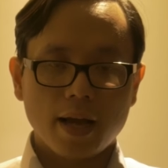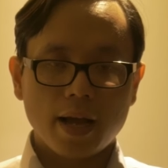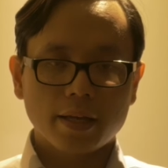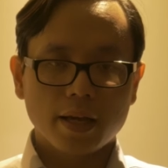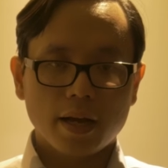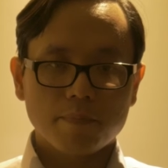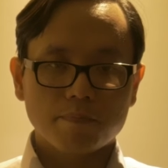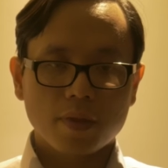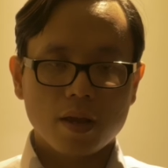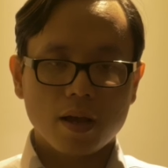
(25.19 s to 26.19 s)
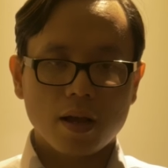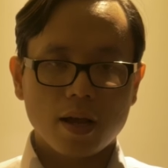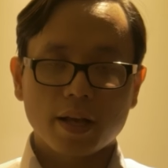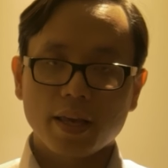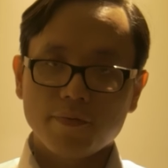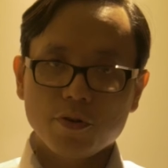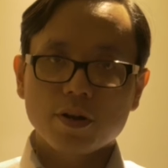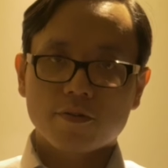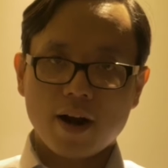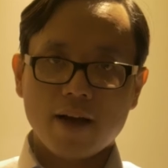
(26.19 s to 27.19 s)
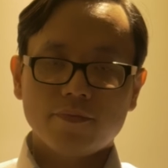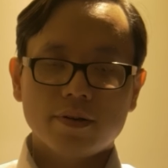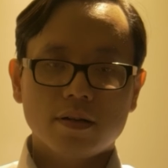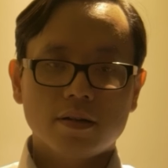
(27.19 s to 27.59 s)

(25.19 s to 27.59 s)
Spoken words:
I give you the graph.